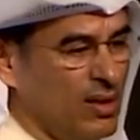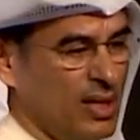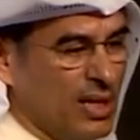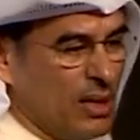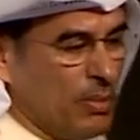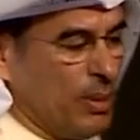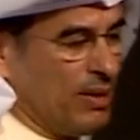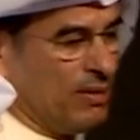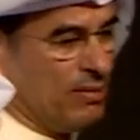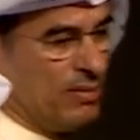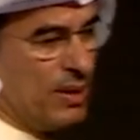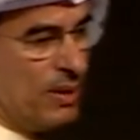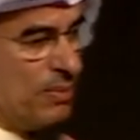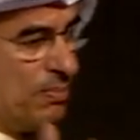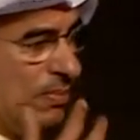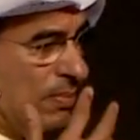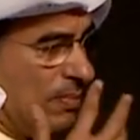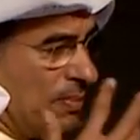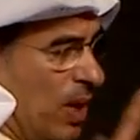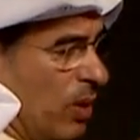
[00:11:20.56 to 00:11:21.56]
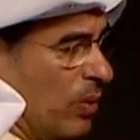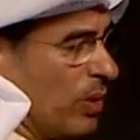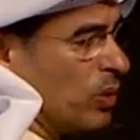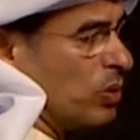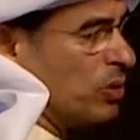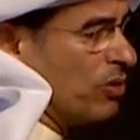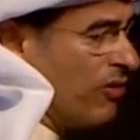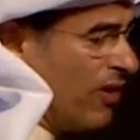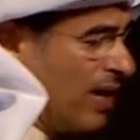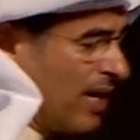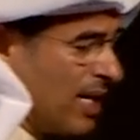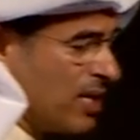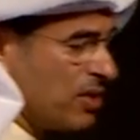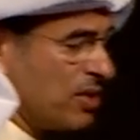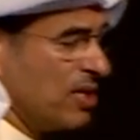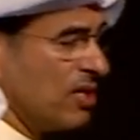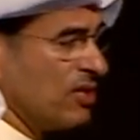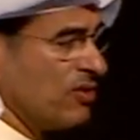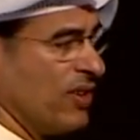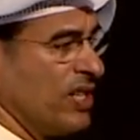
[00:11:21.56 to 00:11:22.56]
thing about you know, are we going to finance
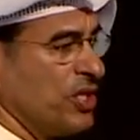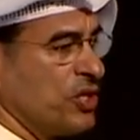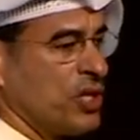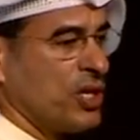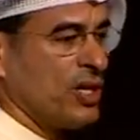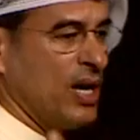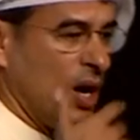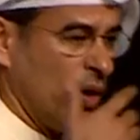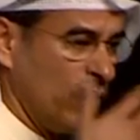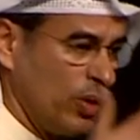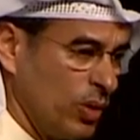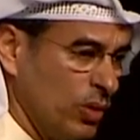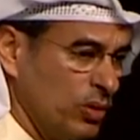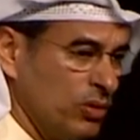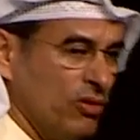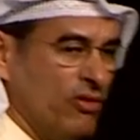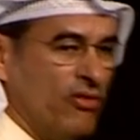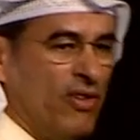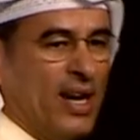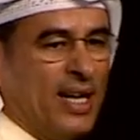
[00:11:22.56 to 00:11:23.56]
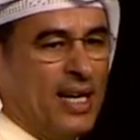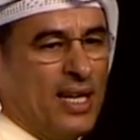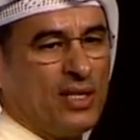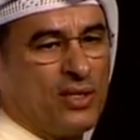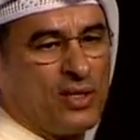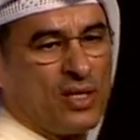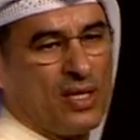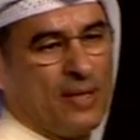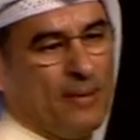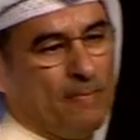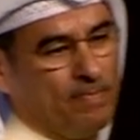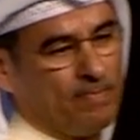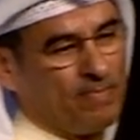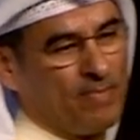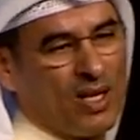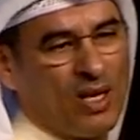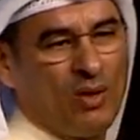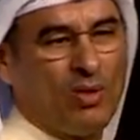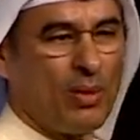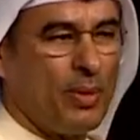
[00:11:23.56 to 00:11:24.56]
these venture? How are we going to finance them?
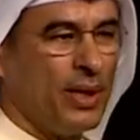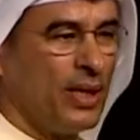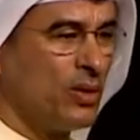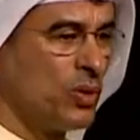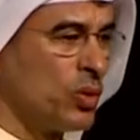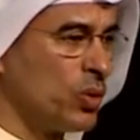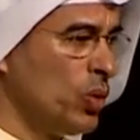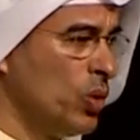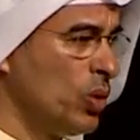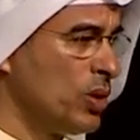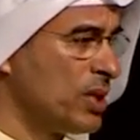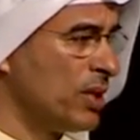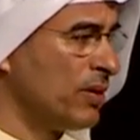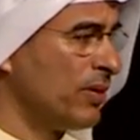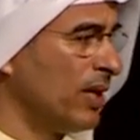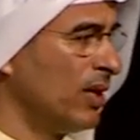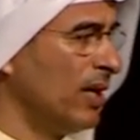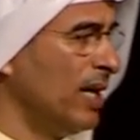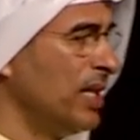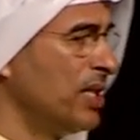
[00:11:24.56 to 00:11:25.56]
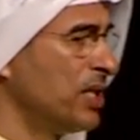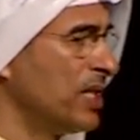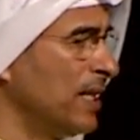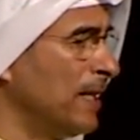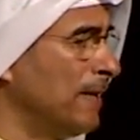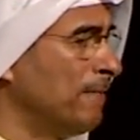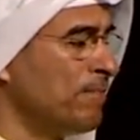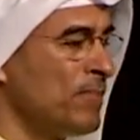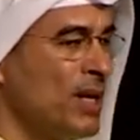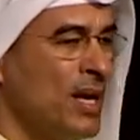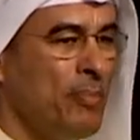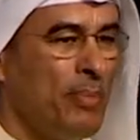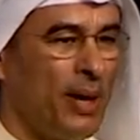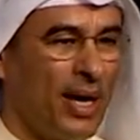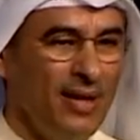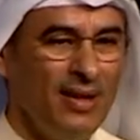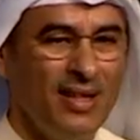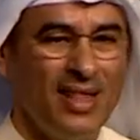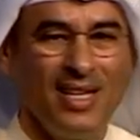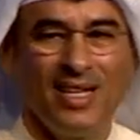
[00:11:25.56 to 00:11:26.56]
What about rules and regulation? But
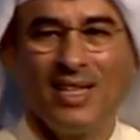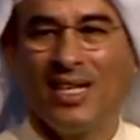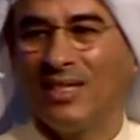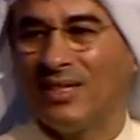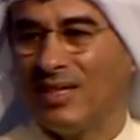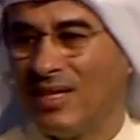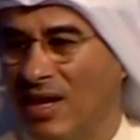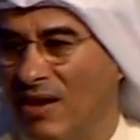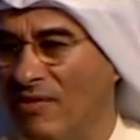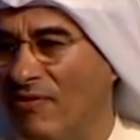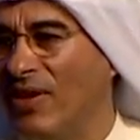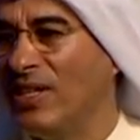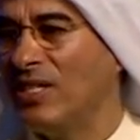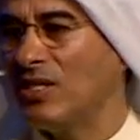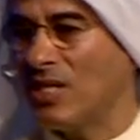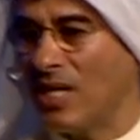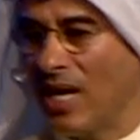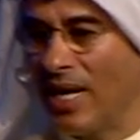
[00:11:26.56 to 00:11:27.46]
I think that events